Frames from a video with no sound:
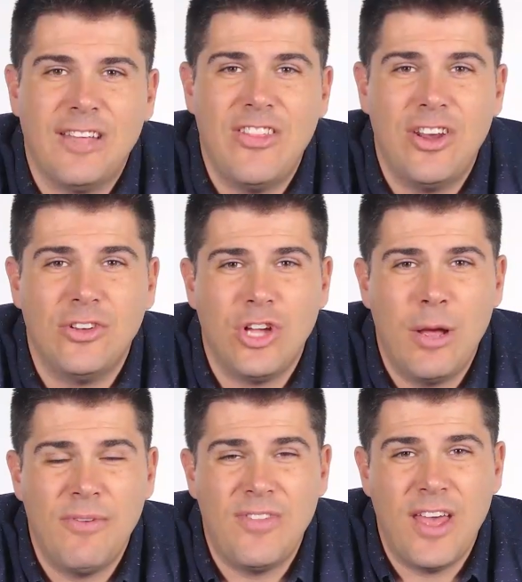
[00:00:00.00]
And then on
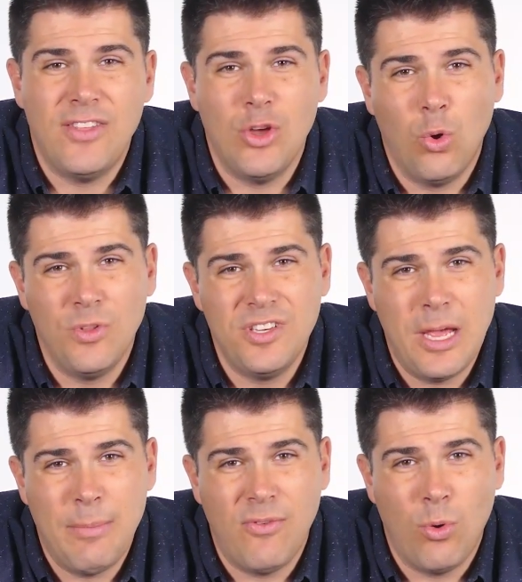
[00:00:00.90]
top of that, the only
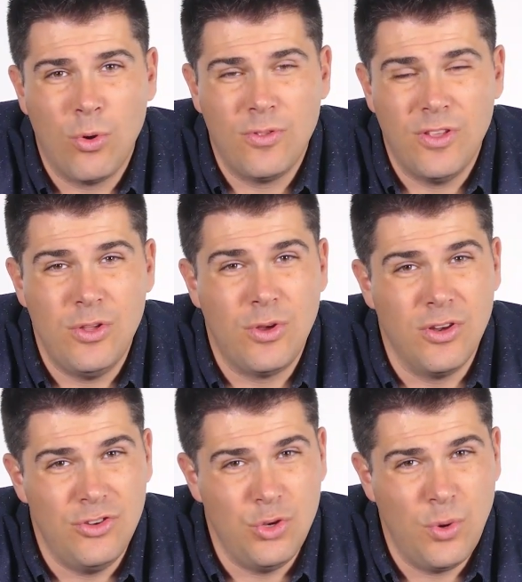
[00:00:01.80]
type of order that you
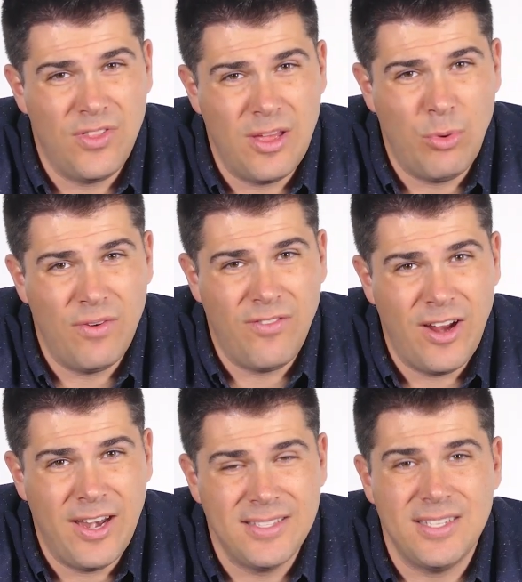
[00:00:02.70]
can do with M1
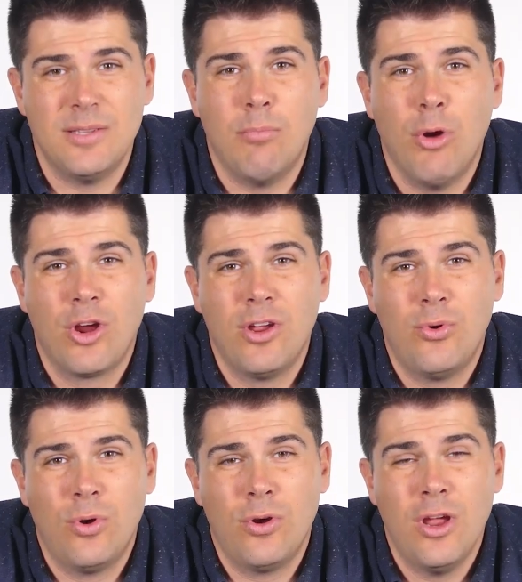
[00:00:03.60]
Finance is a market
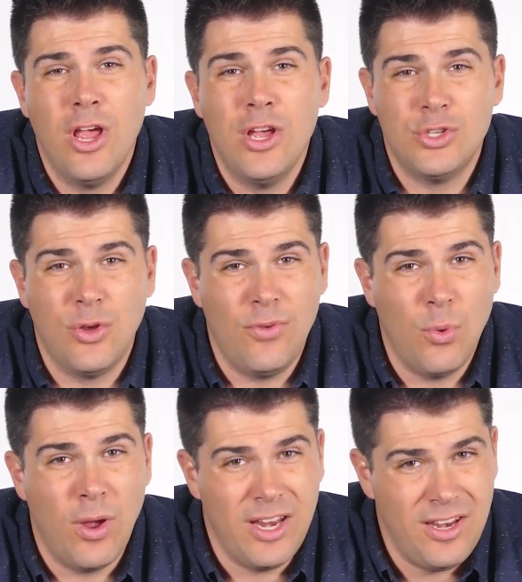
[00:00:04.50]
order. So if you
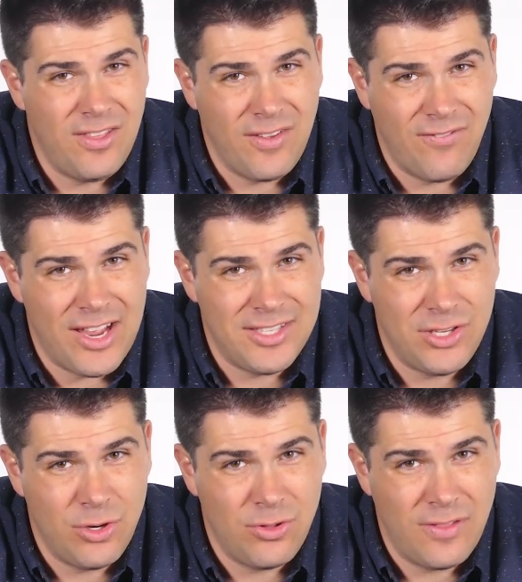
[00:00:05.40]
want anything
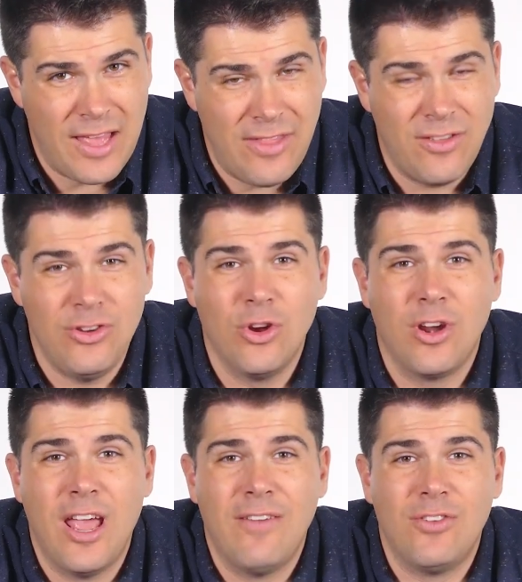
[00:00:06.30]
fancier than that, then you're
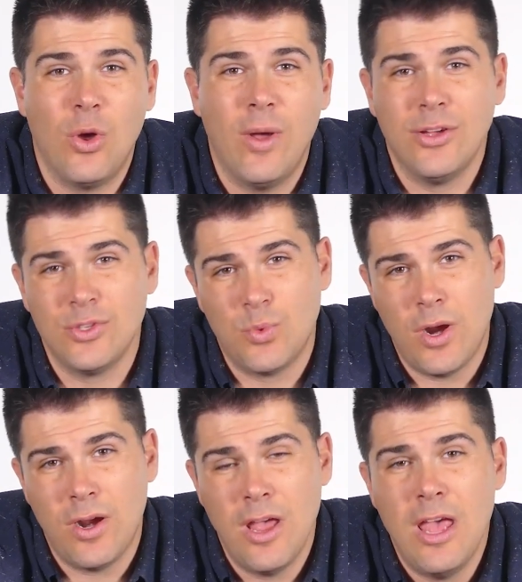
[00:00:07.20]
going to have to go
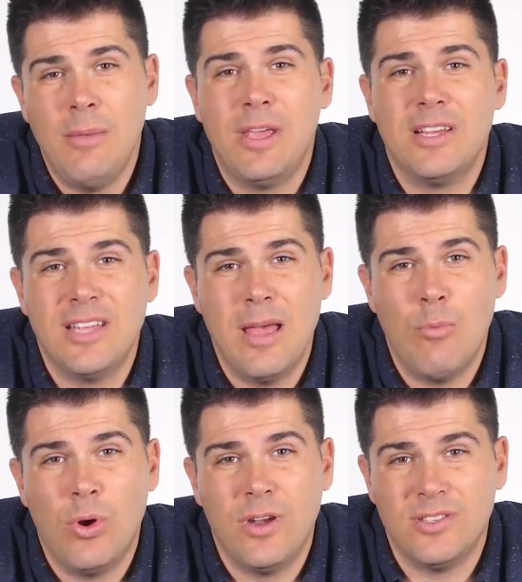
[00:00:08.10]
elsewhere because
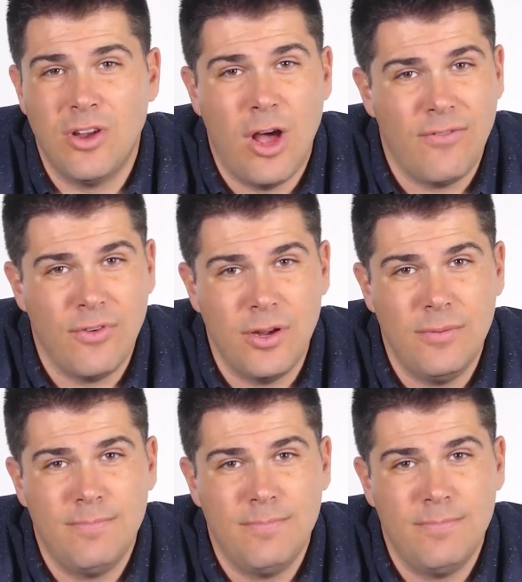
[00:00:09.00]
M1 doesn't offer it.